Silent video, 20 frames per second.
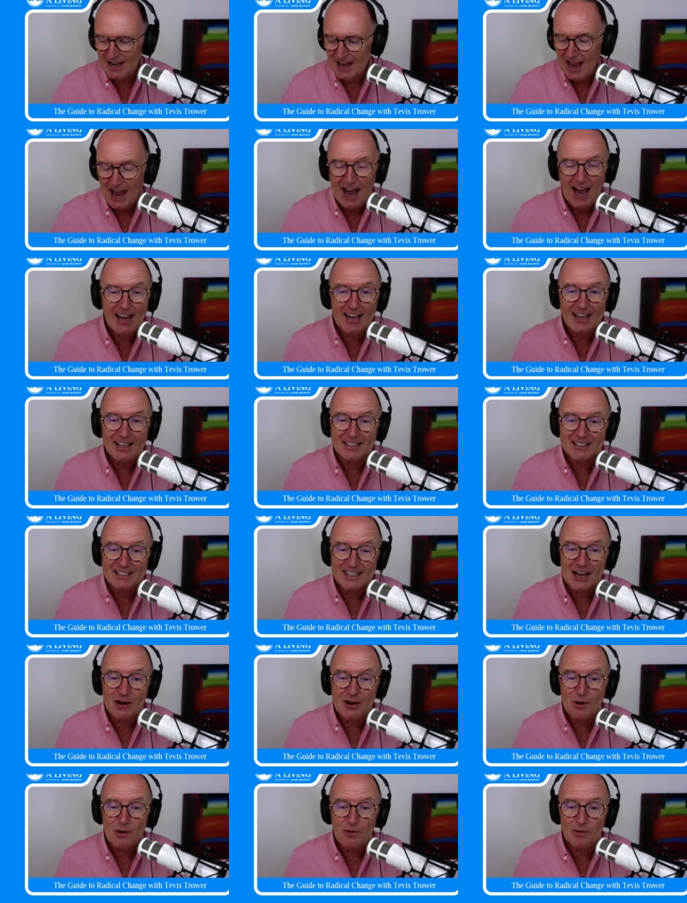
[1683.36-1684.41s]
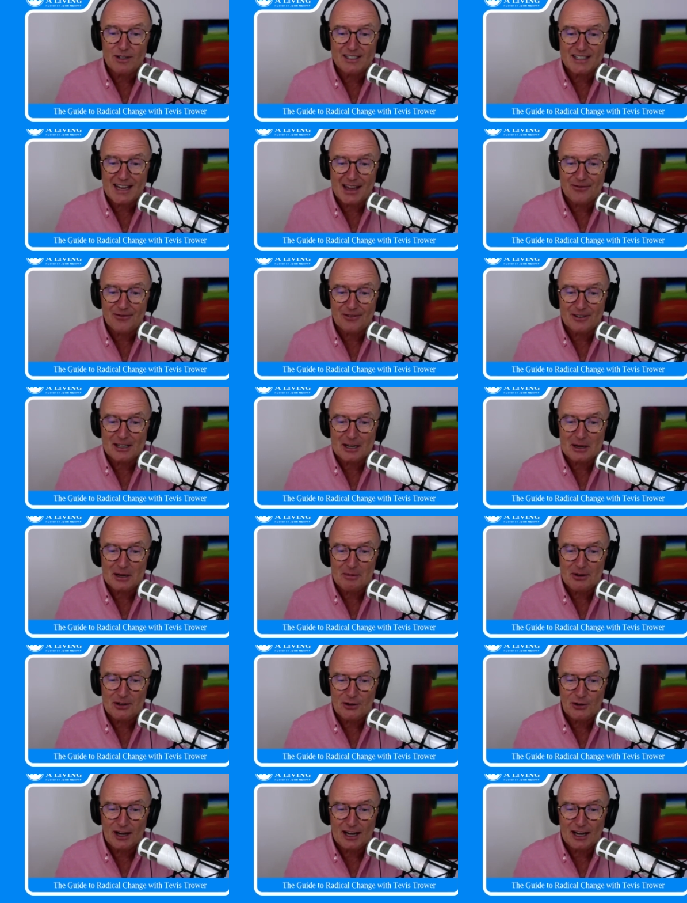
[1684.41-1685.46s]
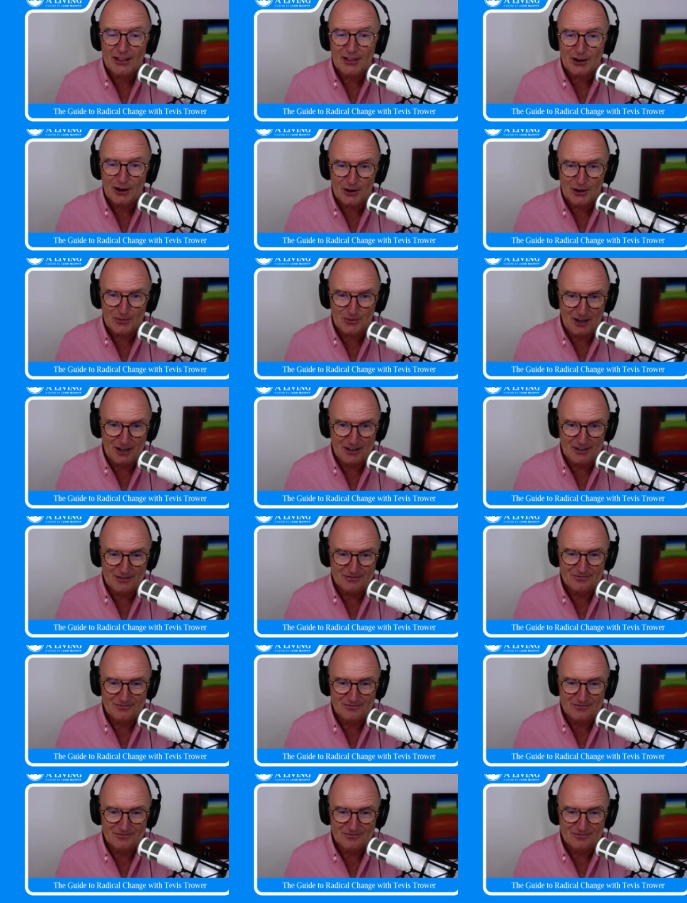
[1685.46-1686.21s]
I can see we will definitely be doing a third one.